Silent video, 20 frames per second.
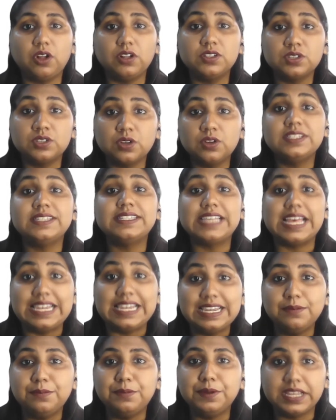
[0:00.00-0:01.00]
also
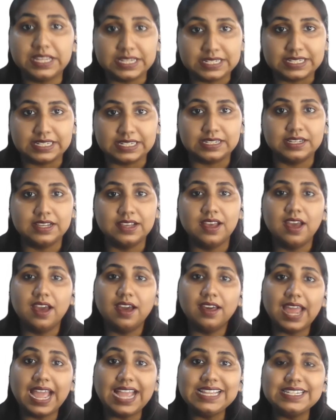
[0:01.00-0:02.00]
celebrated,
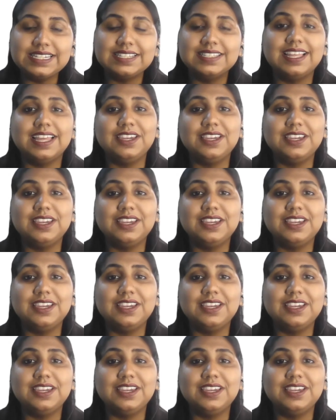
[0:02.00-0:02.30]
right?